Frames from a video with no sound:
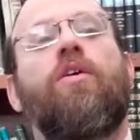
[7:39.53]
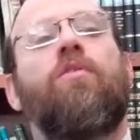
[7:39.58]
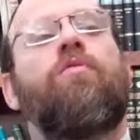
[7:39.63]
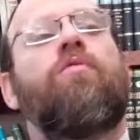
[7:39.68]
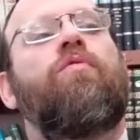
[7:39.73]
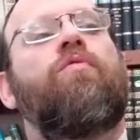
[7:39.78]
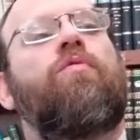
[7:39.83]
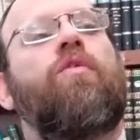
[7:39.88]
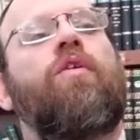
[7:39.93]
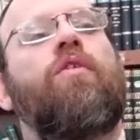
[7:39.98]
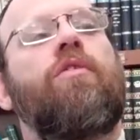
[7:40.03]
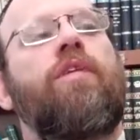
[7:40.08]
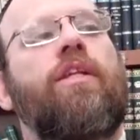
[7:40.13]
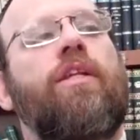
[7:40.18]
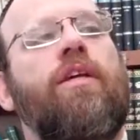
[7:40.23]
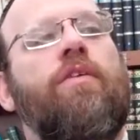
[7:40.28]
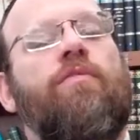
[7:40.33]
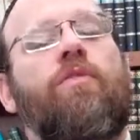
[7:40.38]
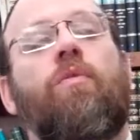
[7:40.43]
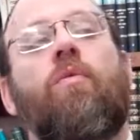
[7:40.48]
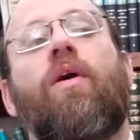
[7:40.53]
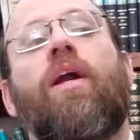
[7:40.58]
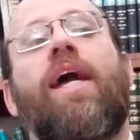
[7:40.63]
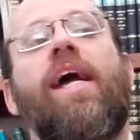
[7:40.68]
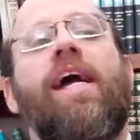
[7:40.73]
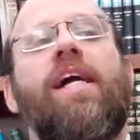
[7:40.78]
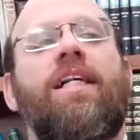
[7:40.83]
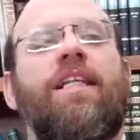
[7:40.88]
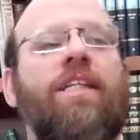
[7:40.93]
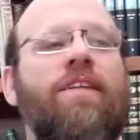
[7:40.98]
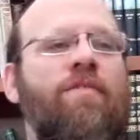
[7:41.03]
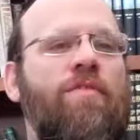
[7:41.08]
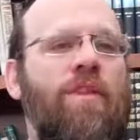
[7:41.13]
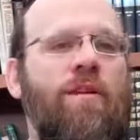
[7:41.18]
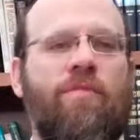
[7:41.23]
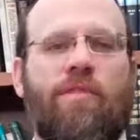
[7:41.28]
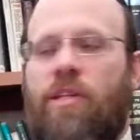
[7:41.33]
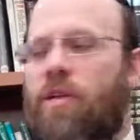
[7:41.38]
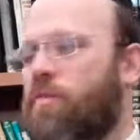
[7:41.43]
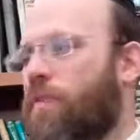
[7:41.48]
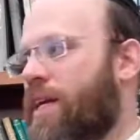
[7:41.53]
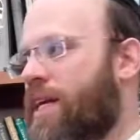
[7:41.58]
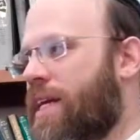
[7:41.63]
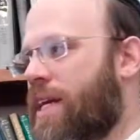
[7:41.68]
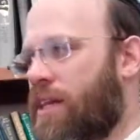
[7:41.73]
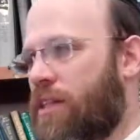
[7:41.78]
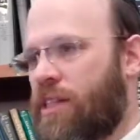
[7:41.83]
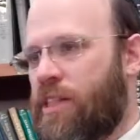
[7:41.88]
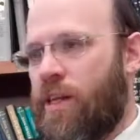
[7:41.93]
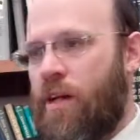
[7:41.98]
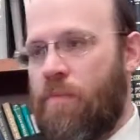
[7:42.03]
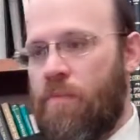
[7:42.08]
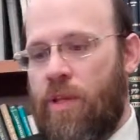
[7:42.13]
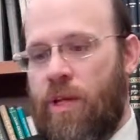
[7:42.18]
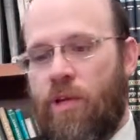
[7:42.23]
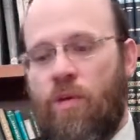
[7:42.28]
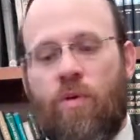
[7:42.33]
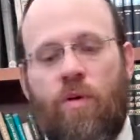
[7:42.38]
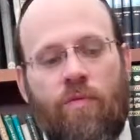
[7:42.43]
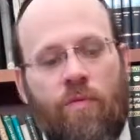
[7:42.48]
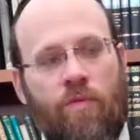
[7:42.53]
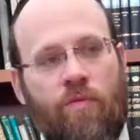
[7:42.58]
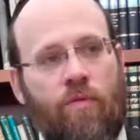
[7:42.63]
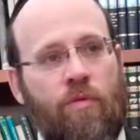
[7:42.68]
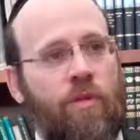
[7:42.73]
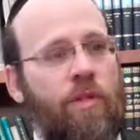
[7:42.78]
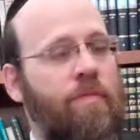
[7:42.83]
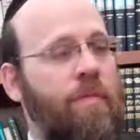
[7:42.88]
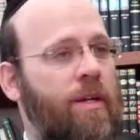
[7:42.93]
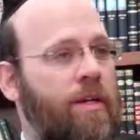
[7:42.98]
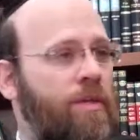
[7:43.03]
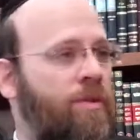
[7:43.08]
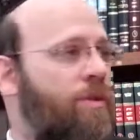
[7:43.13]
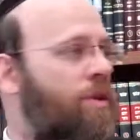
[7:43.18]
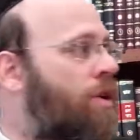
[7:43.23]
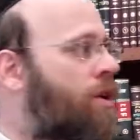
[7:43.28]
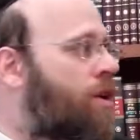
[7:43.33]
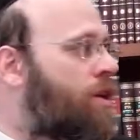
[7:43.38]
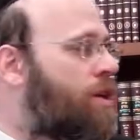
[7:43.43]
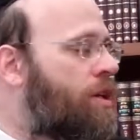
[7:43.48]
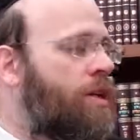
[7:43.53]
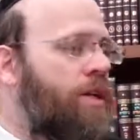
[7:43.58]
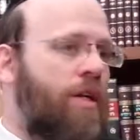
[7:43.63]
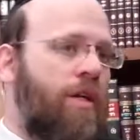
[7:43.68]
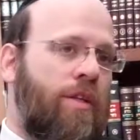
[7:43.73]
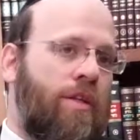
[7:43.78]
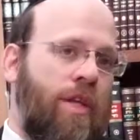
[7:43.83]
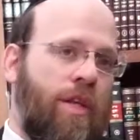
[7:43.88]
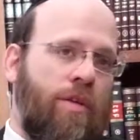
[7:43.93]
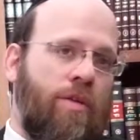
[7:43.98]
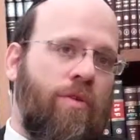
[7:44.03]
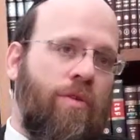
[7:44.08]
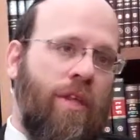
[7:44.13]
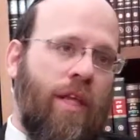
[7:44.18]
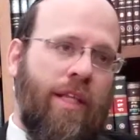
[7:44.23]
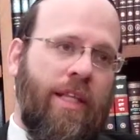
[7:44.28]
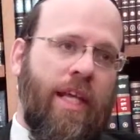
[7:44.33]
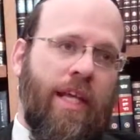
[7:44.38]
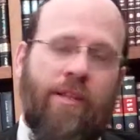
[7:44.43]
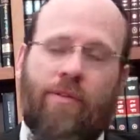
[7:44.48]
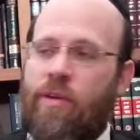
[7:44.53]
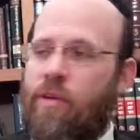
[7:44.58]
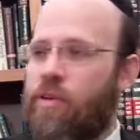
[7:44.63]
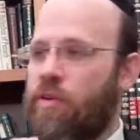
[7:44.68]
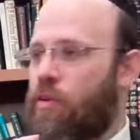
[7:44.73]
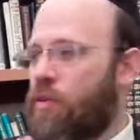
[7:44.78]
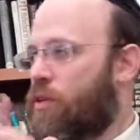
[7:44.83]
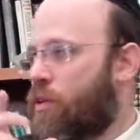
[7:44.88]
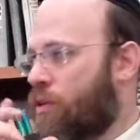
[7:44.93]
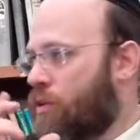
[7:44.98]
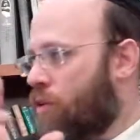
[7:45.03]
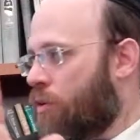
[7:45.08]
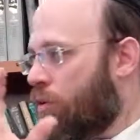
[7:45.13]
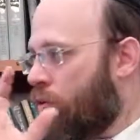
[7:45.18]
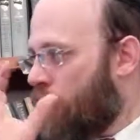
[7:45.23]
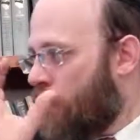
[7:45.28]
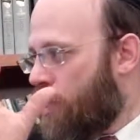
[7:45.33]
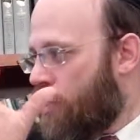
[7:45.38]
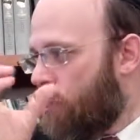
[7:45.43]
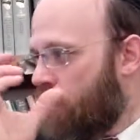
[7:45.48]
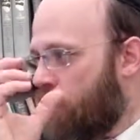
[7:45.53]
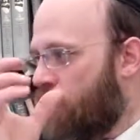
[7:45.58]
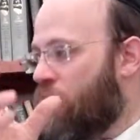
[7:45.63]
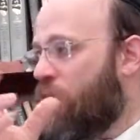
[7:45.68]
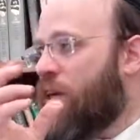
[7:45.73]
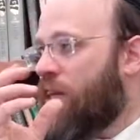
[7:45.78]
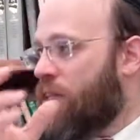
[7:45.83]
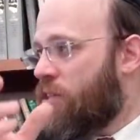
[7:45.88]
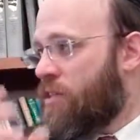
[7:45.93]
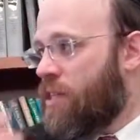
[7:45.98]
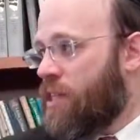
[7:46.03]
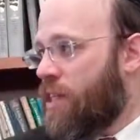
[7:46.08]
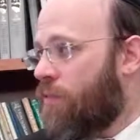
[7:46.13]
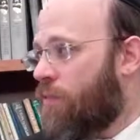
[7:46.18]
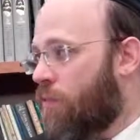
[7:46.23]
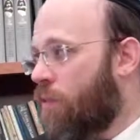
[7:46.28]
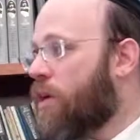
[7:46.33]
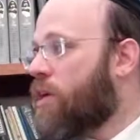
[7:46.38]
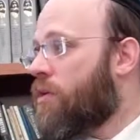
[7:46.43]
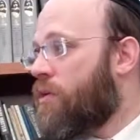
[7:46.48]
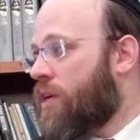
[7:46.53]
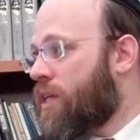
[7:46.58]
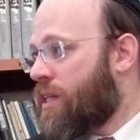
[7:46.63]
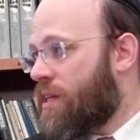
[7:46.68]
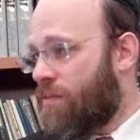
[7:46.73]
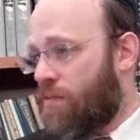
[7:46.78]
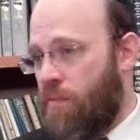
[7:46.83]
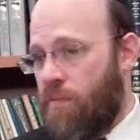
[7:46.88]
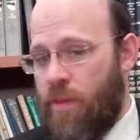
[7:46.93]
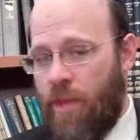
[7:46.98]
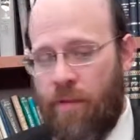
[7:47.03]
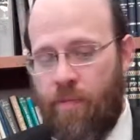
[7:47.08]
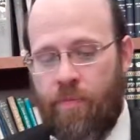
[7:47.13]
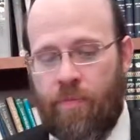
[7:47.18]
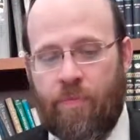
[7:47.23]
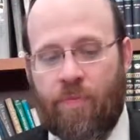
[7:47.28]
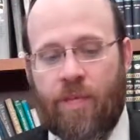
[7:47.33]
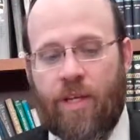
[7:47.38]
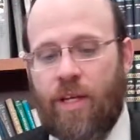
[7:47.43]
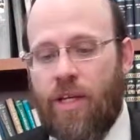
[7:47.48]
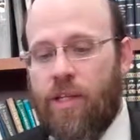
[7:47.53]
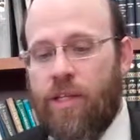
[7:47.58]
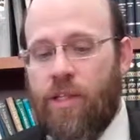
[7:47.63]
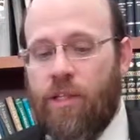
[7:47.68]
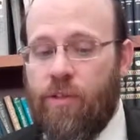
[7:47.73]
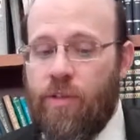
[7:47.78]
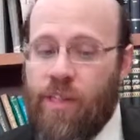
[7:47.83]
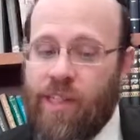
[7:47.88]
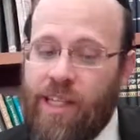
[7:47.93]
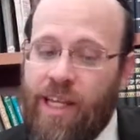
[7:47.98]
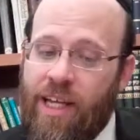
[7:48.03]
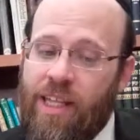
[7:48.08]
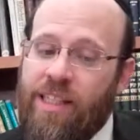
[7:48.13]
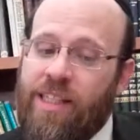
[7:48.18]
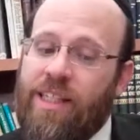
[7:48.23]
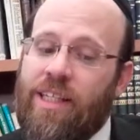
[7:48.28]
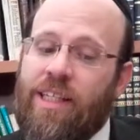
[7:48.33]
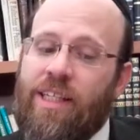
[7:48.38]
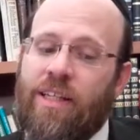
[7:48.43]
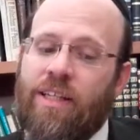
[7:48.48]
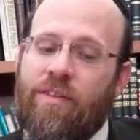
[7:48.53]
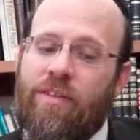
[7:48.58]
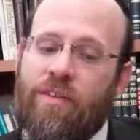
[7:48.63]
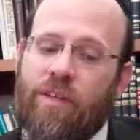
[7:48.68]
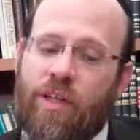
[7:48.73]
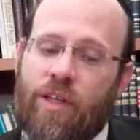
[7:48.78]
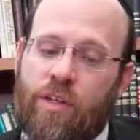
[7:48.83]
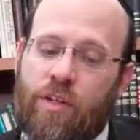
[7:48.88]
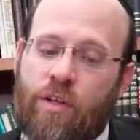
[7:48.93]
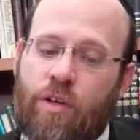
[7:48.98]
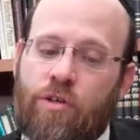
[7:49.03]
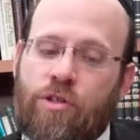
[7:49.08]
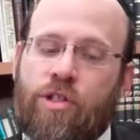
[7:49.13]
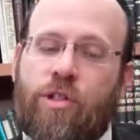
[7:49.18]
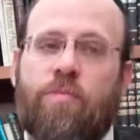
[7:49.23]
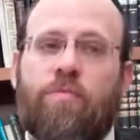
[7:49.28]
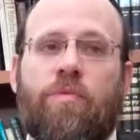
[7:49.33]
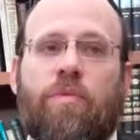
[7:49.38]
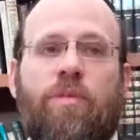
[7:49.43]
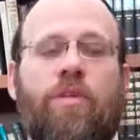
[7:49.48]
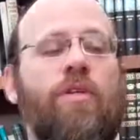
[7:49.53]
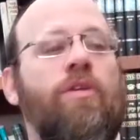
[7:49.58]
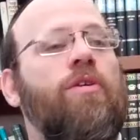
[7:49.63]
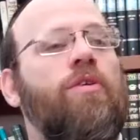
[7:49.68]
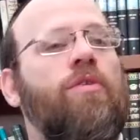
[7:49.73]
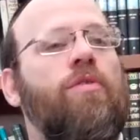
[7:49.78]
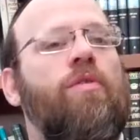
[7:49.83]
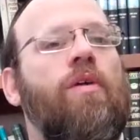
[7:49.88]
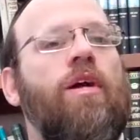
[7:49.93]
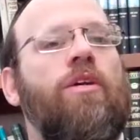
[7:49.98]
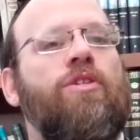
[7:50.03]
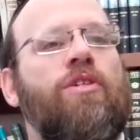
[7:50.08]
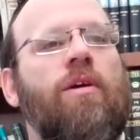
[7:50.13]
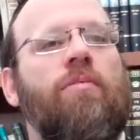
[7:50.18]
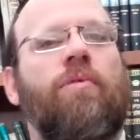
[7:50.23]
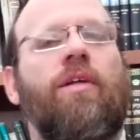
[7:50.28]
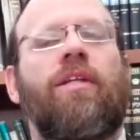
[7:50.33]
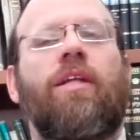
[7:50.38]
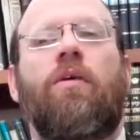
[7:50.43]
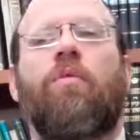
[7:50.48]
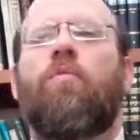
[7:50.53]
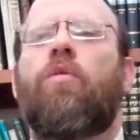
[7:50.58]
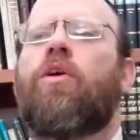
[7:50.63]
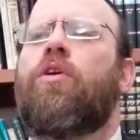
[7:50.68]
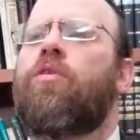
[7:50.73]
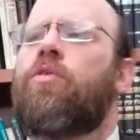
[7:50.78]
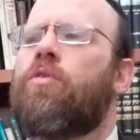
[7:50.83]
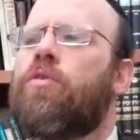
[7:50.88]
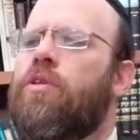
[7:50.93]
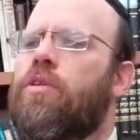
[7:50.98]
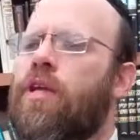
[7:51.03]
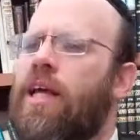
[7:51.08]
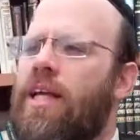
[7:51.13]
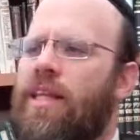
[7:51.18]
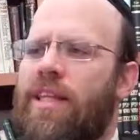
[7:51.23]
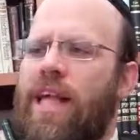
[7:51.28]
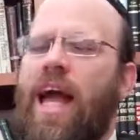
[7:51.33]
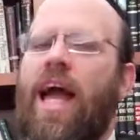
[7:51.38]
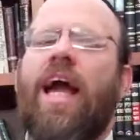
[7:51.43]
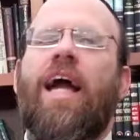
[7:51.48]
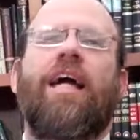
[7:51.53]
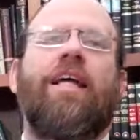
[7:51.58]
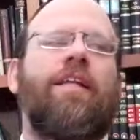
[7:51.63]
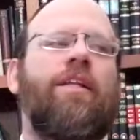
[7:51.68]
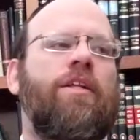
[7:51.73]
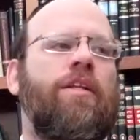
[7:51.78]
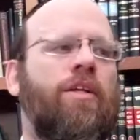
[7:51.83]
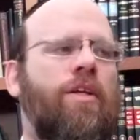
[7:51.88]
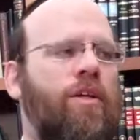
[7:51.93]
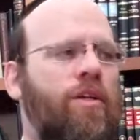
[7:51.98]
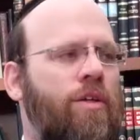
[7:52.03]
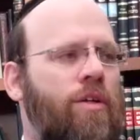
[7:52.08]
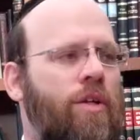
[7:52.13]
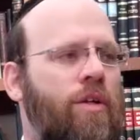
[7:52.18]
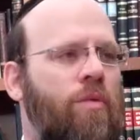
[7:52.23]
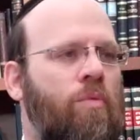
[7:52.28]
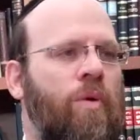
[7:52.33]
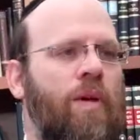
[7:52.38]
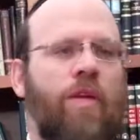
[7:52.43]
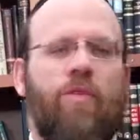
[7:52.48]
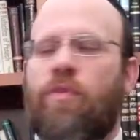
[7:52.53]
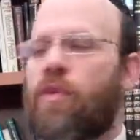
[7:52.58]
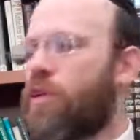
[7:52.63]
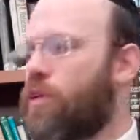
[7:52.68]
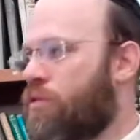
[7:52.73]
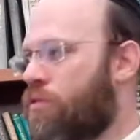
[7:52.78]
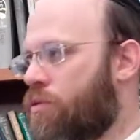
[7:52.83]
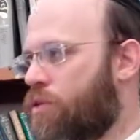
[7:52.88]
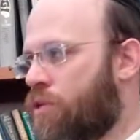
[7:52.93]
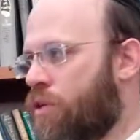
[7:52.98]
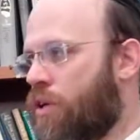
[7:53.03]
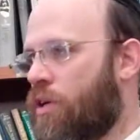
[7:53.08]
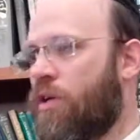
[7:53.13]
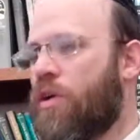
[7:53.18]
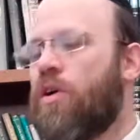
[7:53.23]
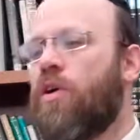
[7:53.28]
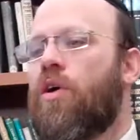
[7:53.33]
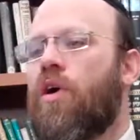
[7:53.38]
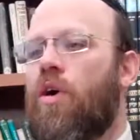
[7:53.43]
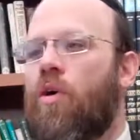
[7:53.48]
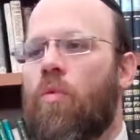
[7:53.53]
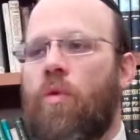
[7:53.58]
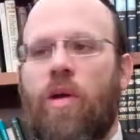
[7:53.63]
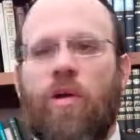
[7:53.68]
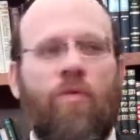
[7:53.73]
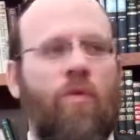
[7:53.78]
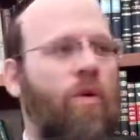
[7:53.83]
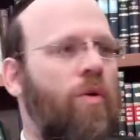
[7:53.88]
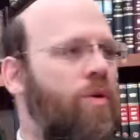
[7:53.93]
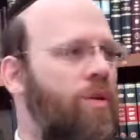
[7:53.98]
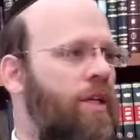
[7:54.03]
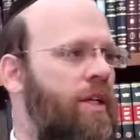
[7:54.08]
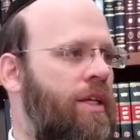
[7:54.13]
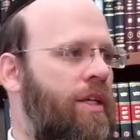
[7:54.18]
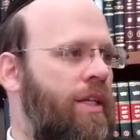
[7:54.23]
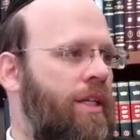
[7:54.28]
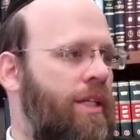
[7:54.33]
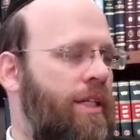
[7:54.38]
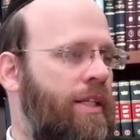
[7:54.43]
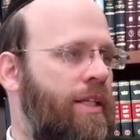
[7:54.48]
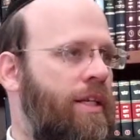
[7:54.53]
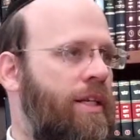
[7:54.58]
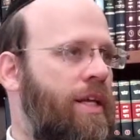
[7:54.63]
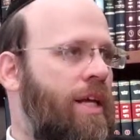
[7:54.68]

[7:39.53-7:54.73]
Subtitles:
First, if you want to ask of somebody else something, you have to first make sure that you perfect yourself in what you're asking from them. So he says, Kedoshim Tiyu, Hashem says, I want you to act in a way of Kedusha, a way of holiness,